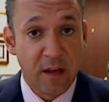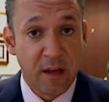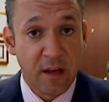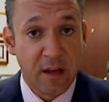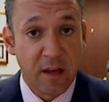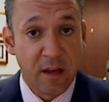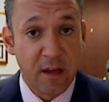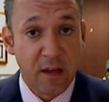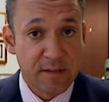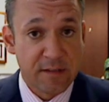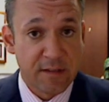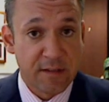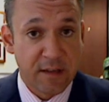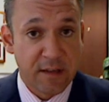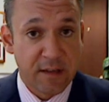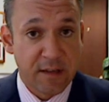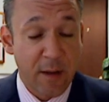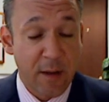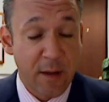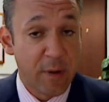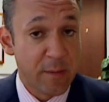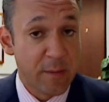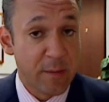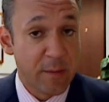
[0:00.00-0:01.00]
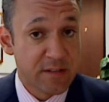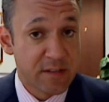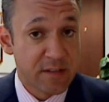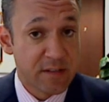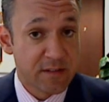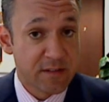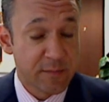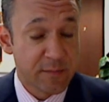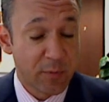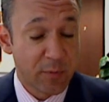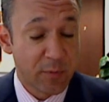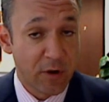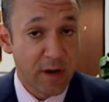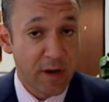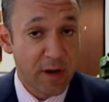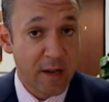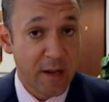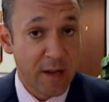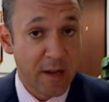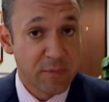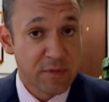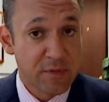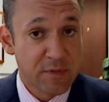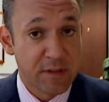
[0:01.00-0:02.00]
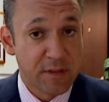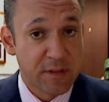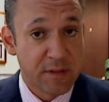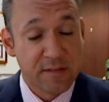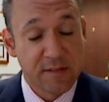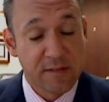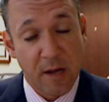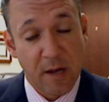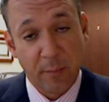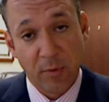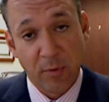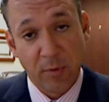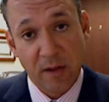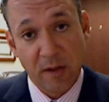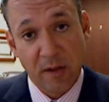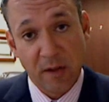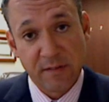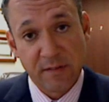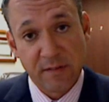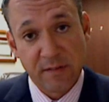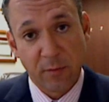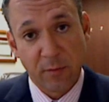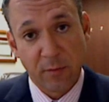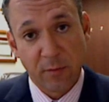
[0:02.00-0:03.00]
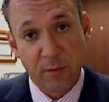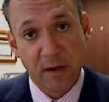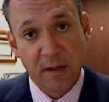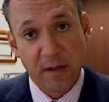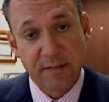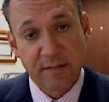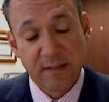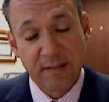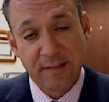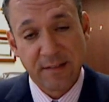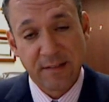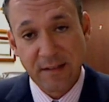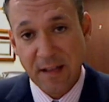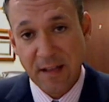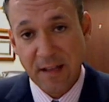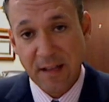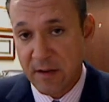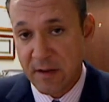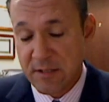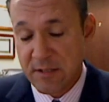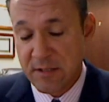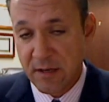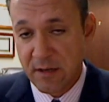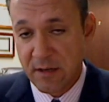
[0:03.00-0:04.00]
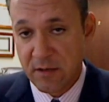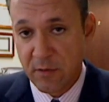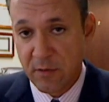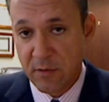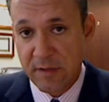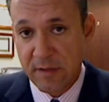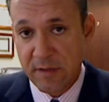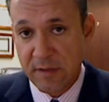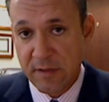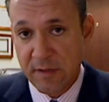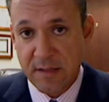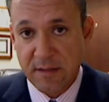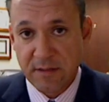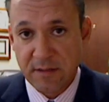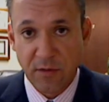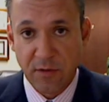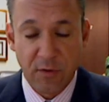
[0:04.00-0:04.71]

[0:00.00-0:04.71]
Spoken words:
of these down payment assistance programs and these nonprofits that were assisting FHA in doing that.